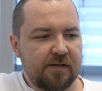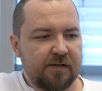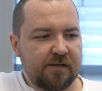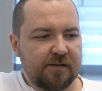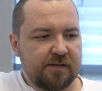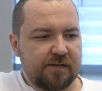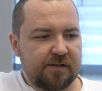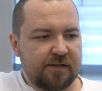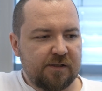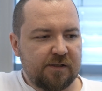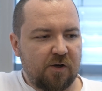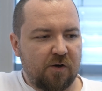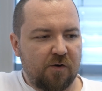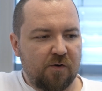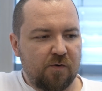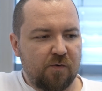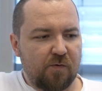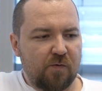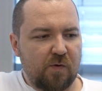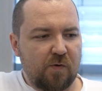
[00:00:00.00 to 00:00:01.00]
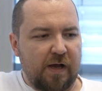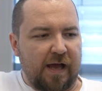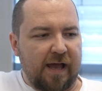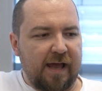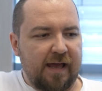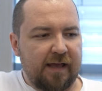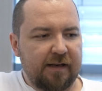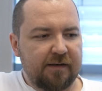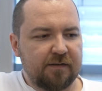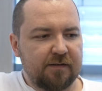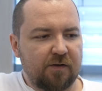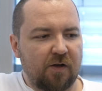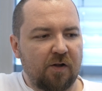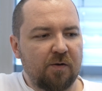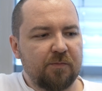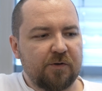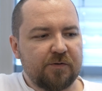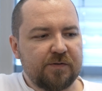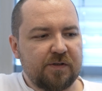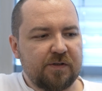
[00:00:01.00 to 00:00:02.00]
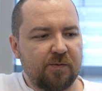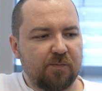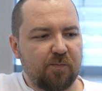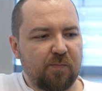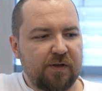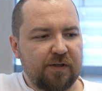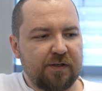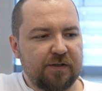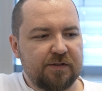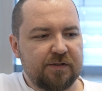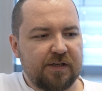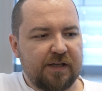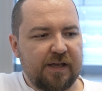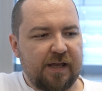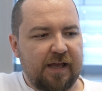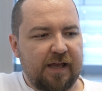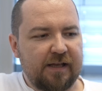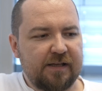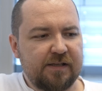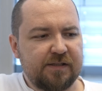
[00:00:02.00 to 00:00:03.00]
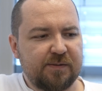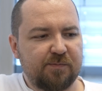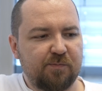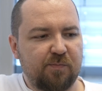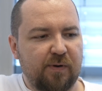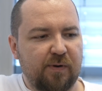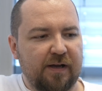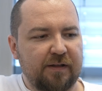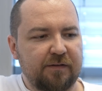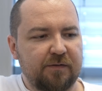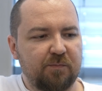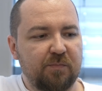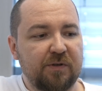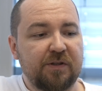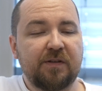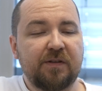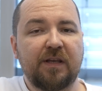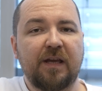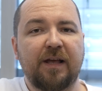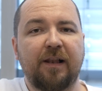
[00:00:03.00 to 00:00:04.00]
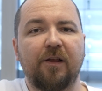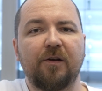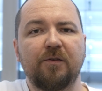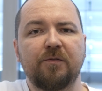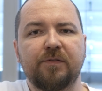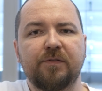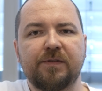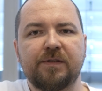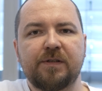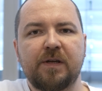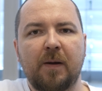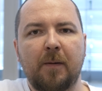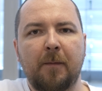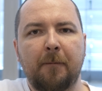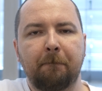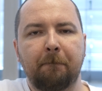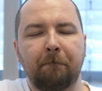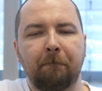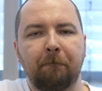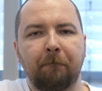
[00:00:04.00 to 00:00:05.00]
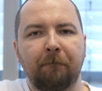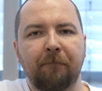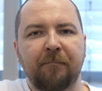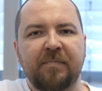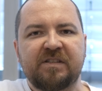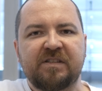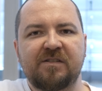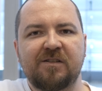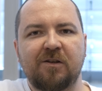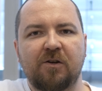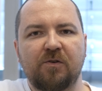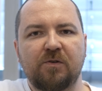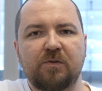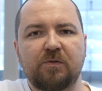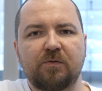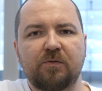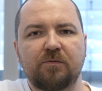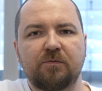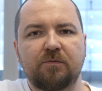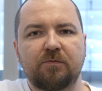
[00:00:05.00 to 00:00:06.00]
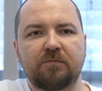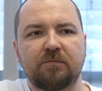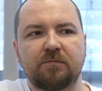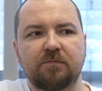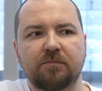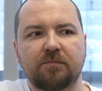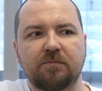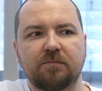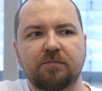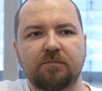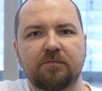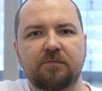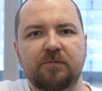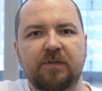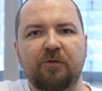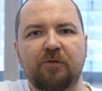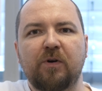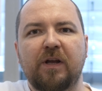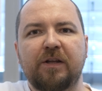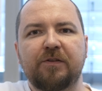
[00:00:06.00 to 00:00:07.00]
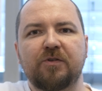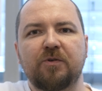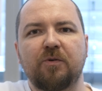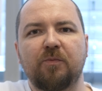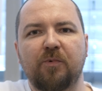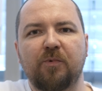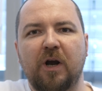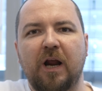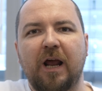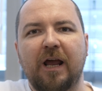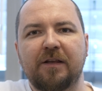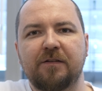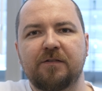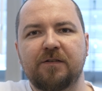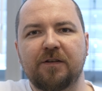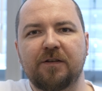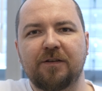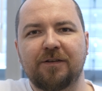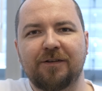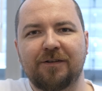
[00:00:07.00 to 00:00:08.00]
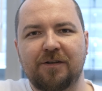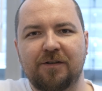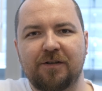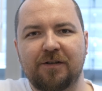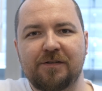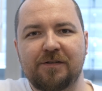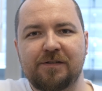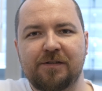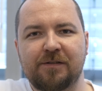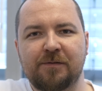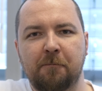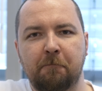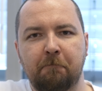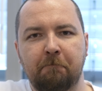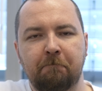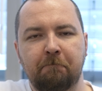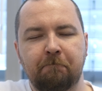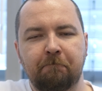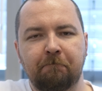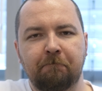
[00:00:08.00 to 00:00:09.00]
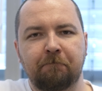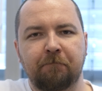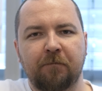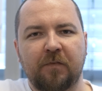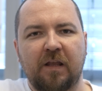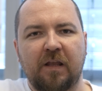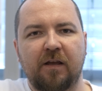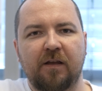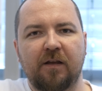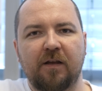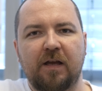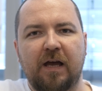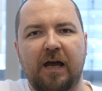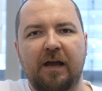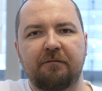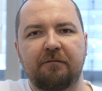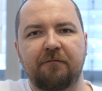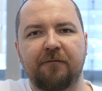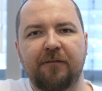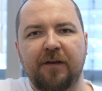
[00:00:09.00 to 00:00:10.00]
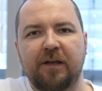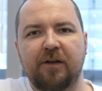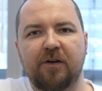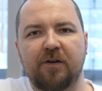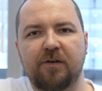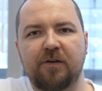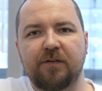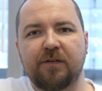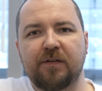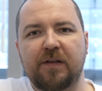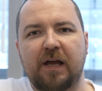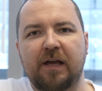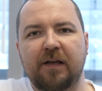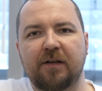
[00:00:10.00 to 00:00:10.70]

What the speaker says: So I had almost complete case, but a bit yellowed. So the retrobrighting it is. I figured I